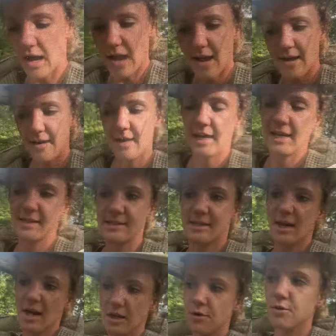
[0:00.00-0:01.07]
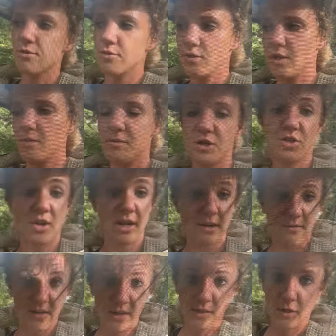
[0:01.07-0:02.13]
I did not go through them to try
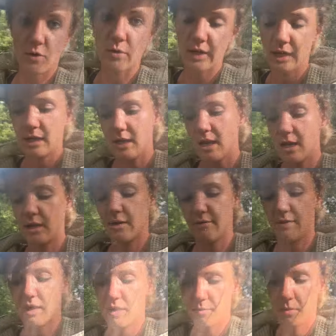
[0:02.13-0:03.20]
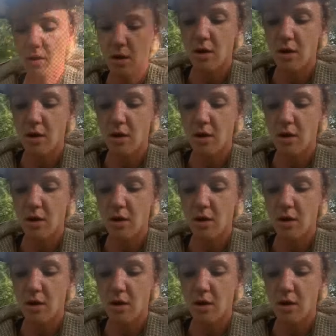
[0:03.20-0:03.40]
to find the queen in any of them.